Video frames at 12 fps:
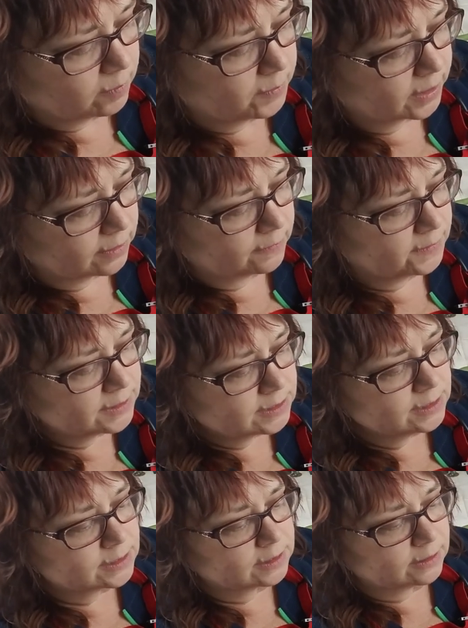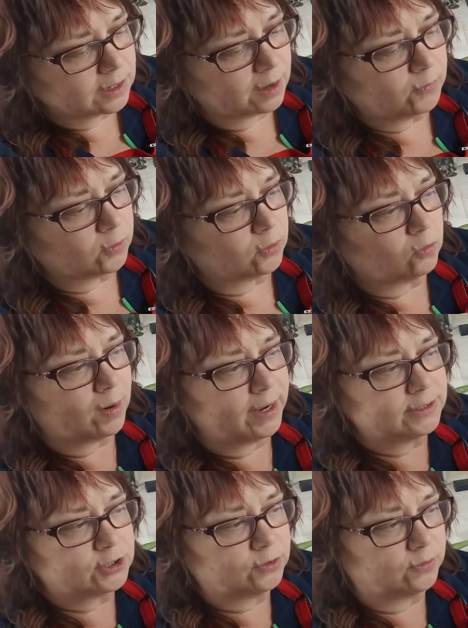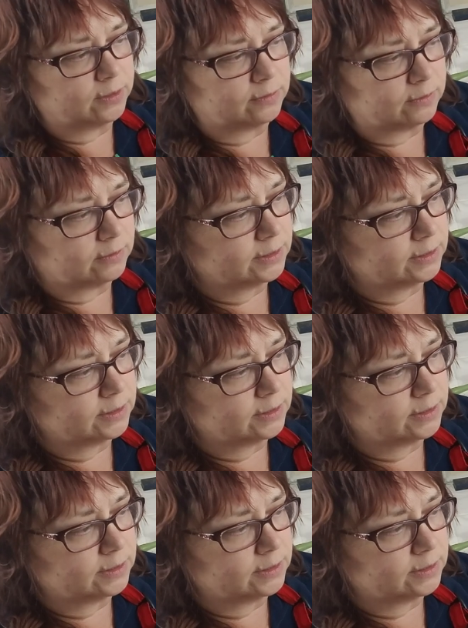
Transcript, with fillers: But this has got more gray to it.